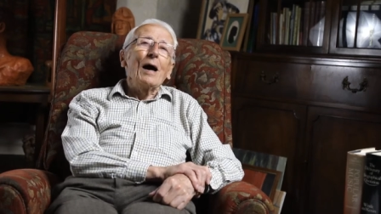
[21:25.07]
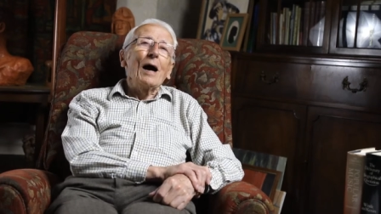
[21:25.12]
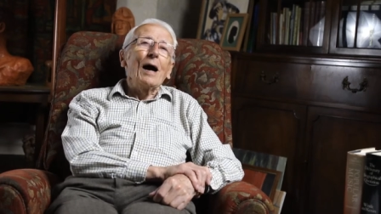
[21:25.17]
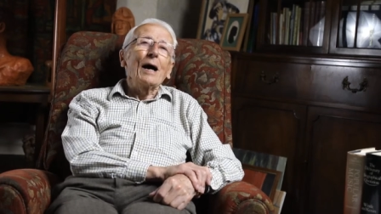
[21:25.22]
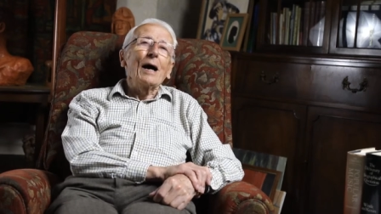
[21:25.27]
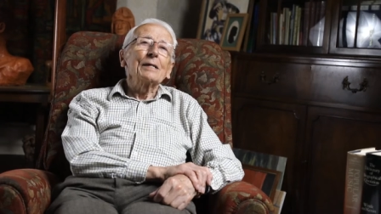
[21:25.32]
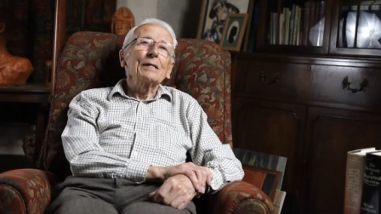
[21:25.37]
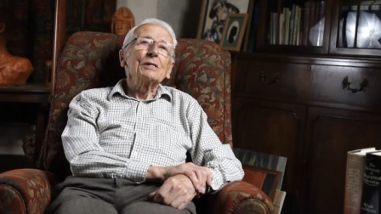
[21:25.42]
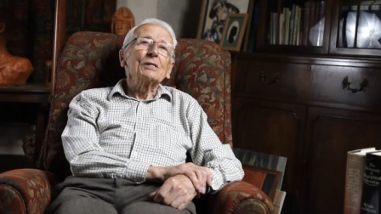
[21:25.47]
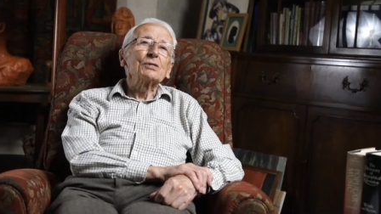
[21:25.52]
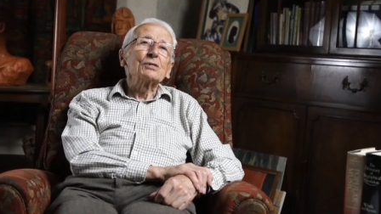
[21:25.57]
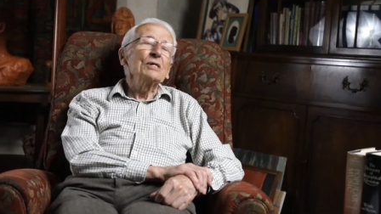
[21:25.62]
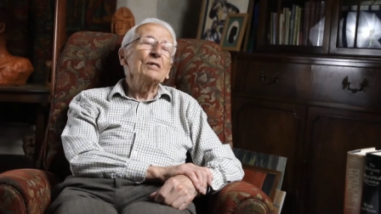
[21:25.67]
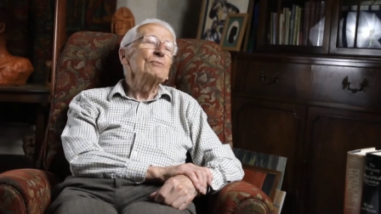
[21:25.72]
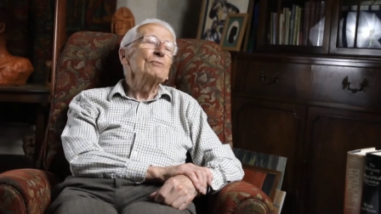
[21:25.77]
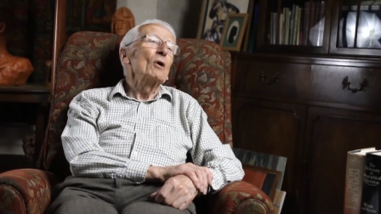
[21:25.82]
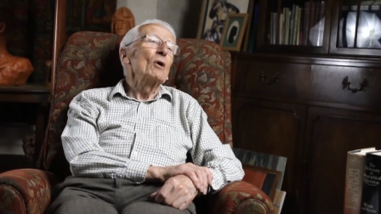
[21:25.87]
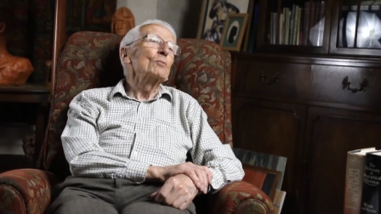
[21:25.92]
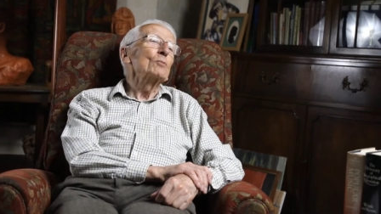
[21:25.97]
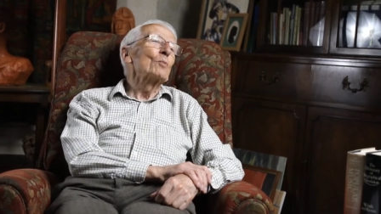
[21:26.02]
And
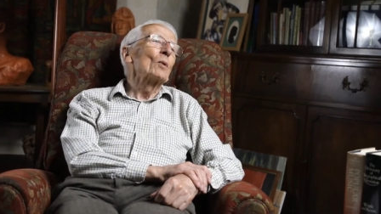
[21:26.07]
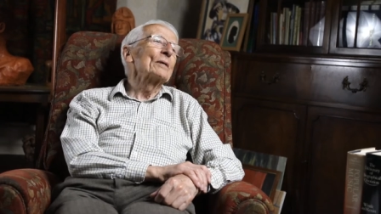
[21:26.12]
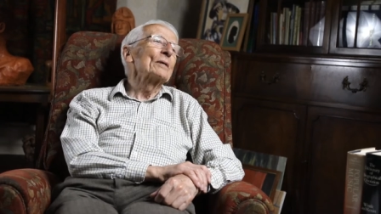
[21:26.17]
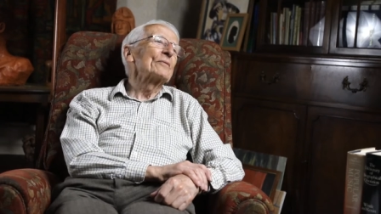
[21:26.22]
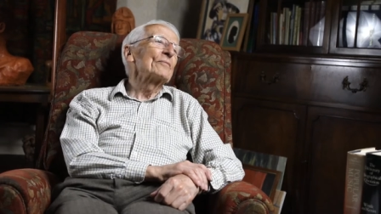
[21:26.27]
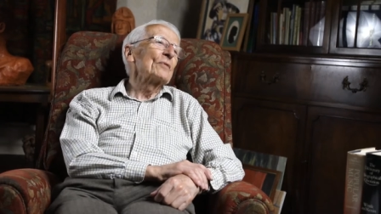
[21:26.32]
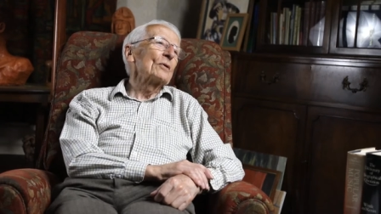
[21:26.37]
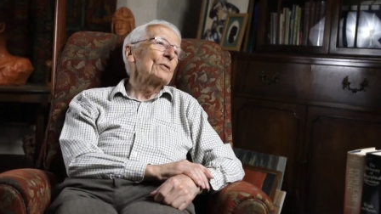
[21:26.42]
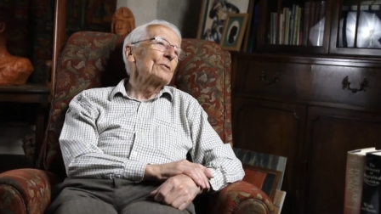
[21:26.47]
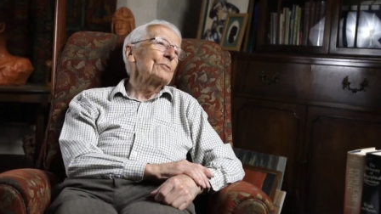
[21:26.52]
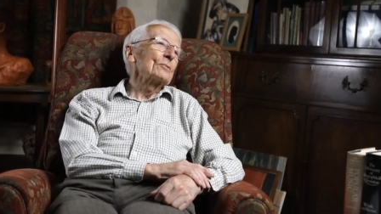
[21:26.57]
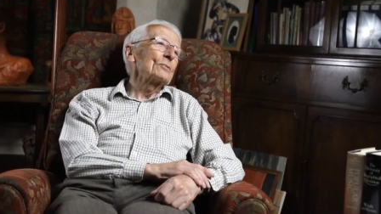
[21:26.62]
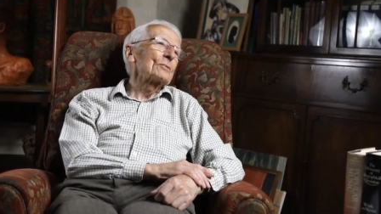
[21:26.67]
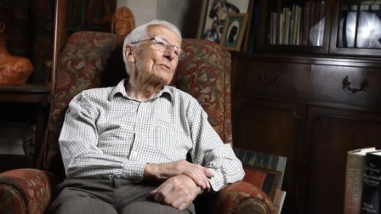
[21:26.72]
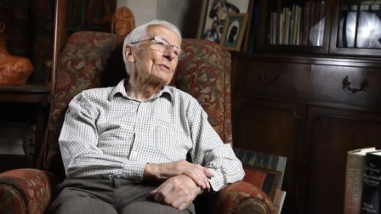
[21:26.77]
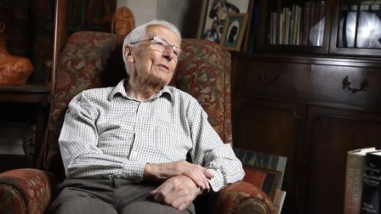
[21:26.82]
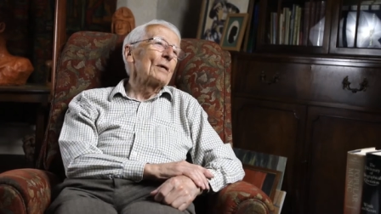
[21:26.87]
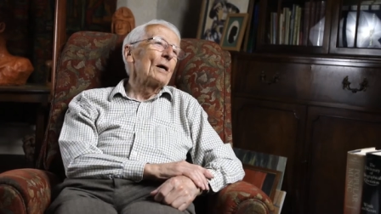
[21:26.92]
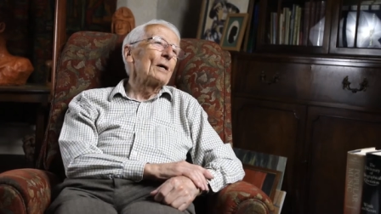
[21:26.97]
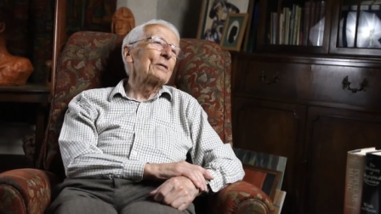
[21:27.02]
she wrote one of
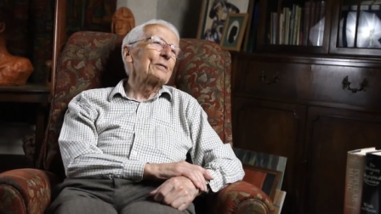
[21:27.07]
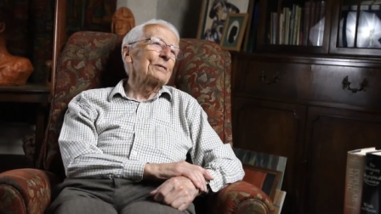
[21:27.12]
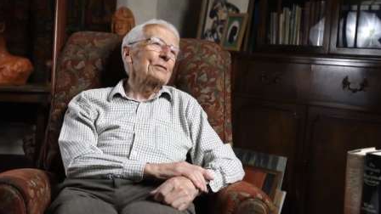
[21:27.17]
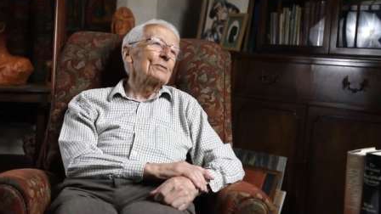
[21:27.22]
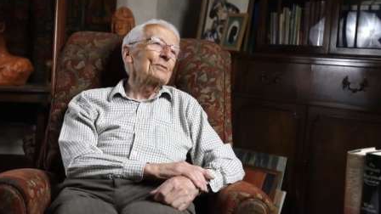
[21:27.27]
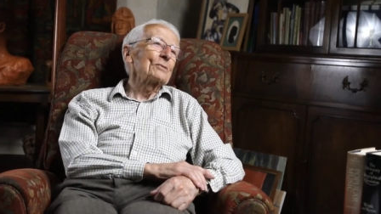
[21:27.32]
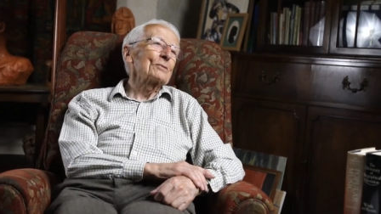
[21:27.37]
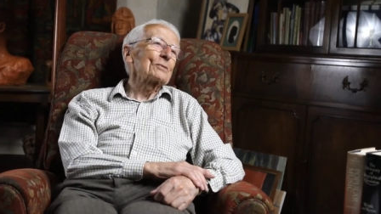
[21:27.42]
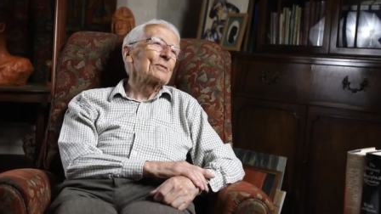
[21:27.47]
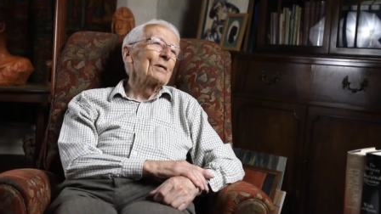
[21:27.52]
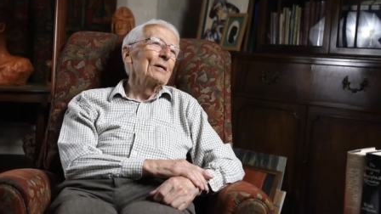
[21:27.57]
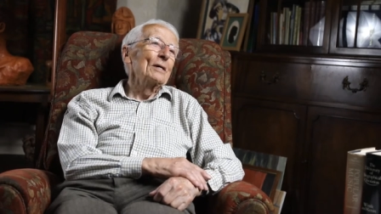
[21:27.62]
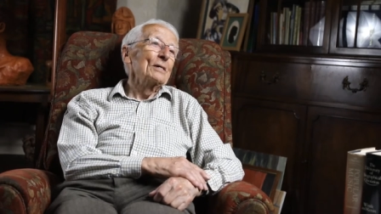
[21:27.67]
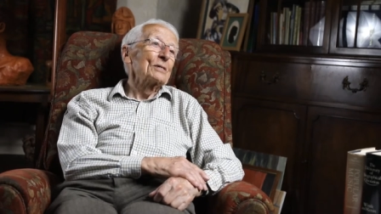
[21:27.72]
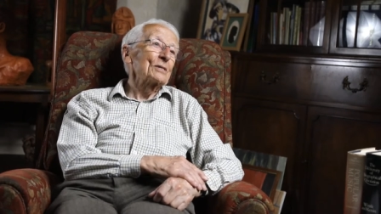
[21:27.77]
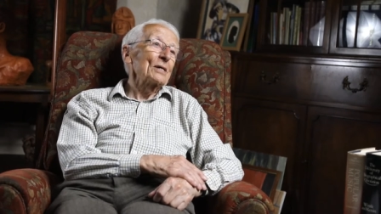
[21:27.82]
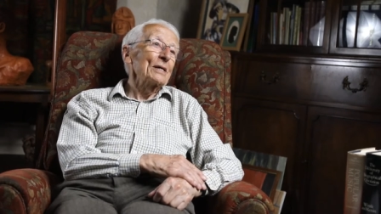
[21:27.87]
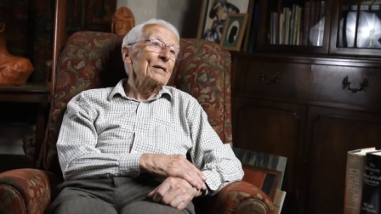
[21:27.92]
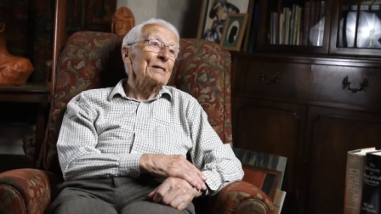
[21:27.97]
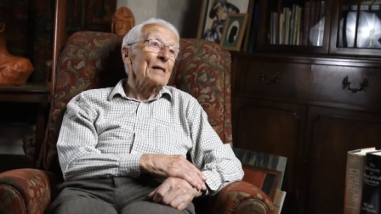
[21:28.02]
those articles
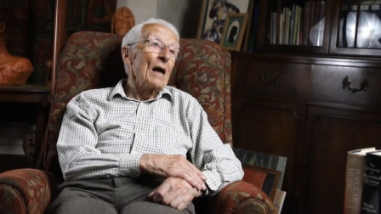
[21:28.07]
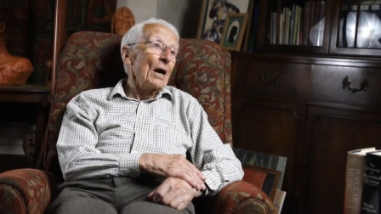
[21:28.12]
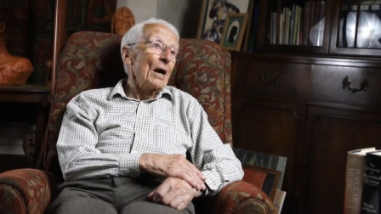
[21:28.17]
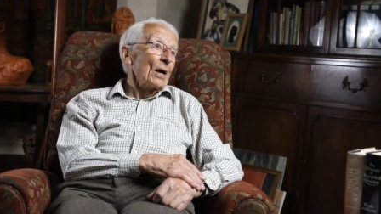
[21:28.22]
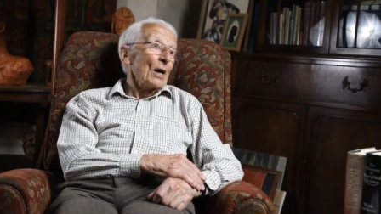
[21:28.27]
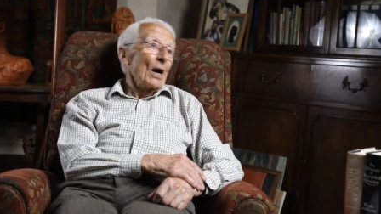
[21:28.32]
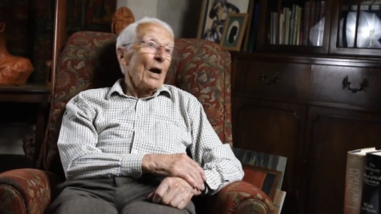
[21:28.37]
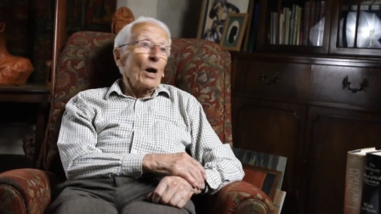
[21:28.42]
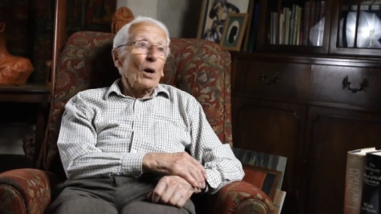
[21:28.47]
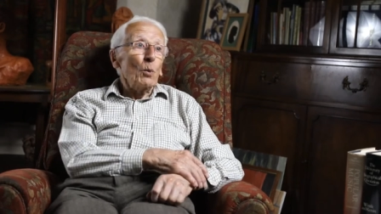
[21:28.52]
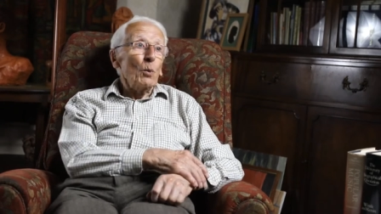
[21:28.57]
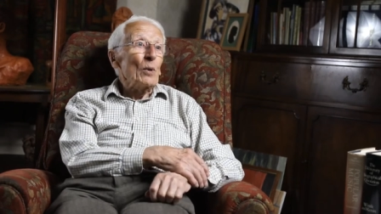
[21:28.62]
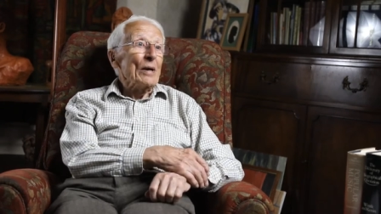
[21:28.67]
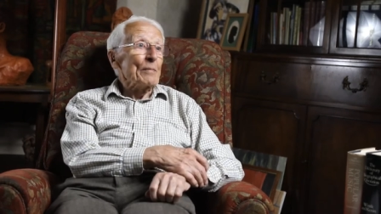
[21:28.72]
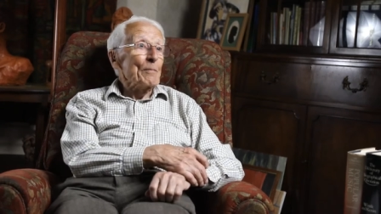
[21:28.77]
saying, oh,